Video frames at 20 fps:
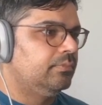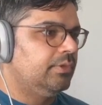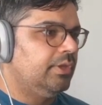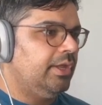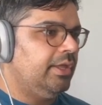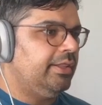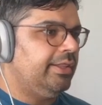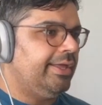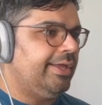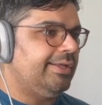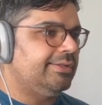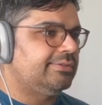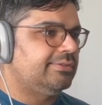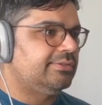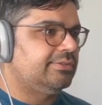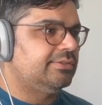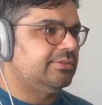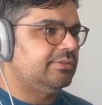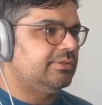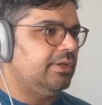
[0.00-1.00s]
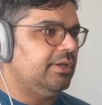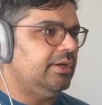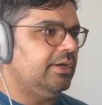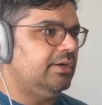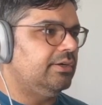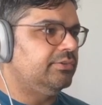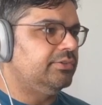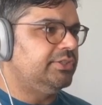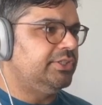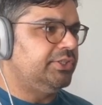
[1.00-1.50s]
And that's a
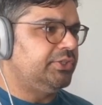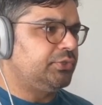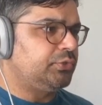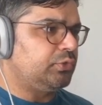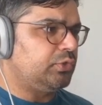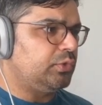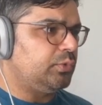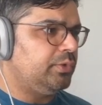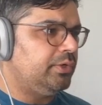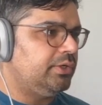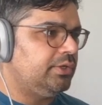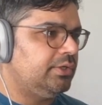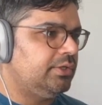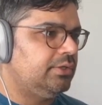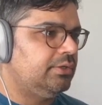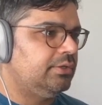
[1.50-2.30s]
really short one,